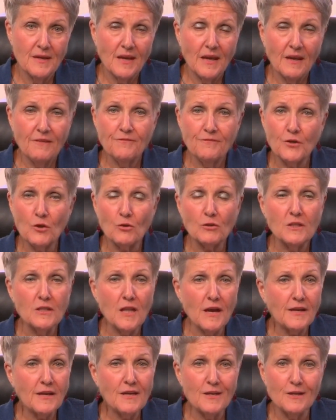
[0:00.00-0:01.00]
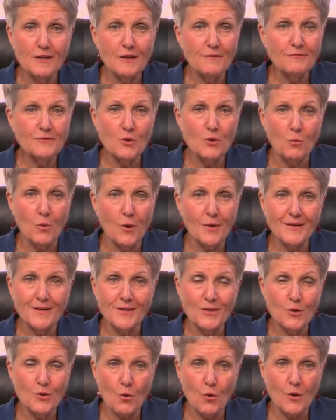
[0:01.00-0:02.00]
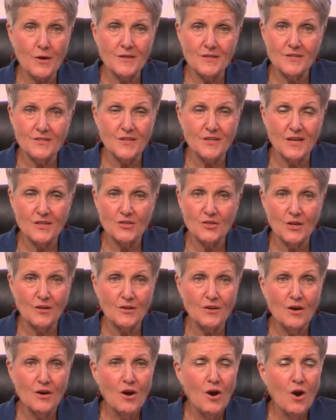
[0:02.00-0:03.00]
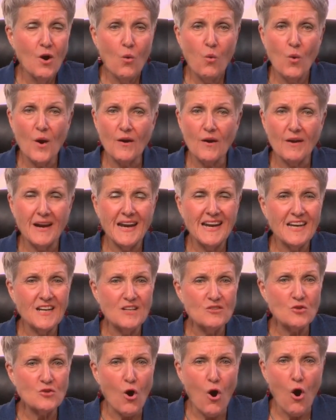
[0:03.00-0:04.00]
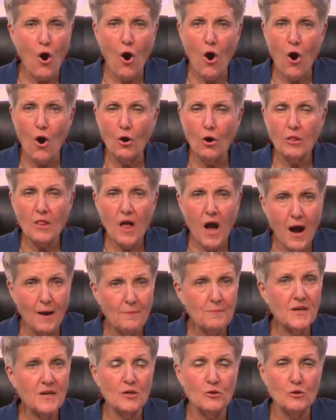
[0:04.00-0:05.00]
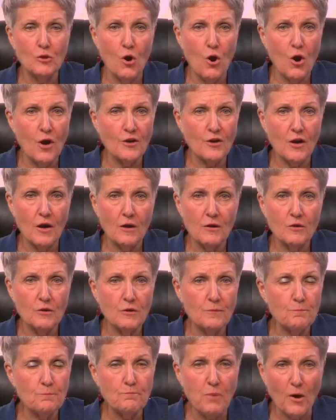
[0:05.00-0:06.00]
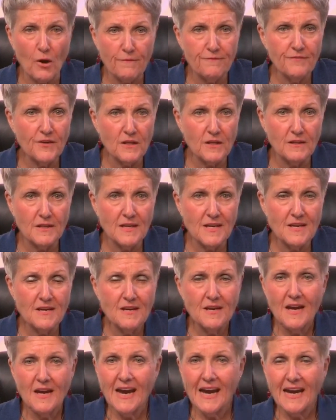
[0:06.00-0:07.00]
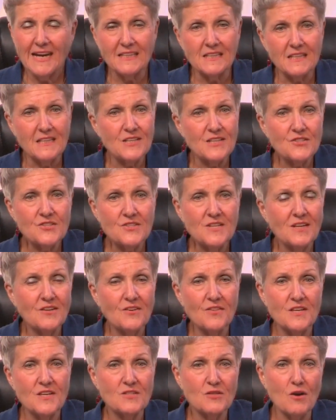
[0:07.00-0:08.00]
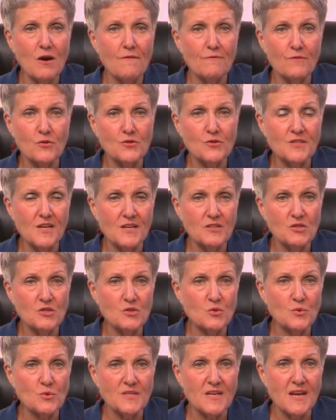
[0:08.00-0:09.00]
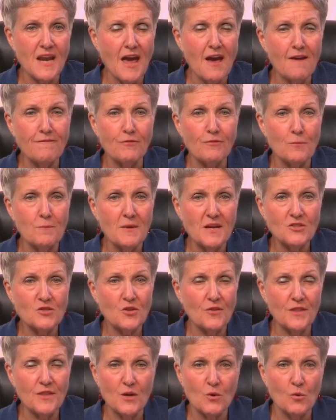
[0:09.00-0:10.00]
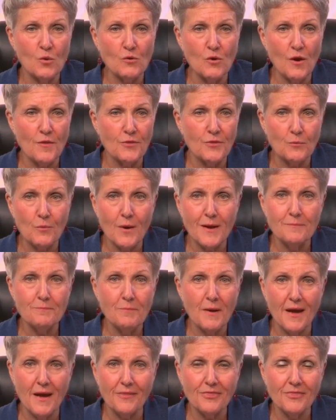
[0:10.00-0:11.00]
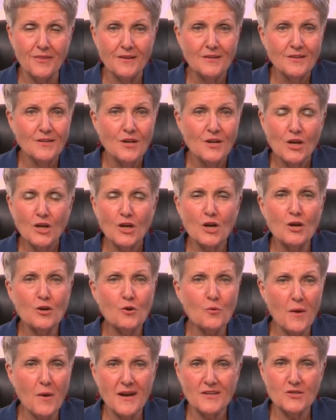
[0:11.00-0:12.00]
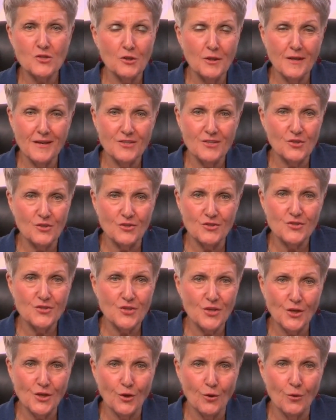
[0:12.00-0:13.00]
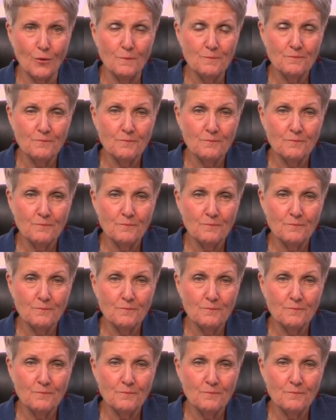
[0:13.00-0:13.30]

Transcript: If you're lucky enough to work in an organization where it is all humming along perfectly and listening to these conversations was an affirmation that you were on the right path, congratulations to you.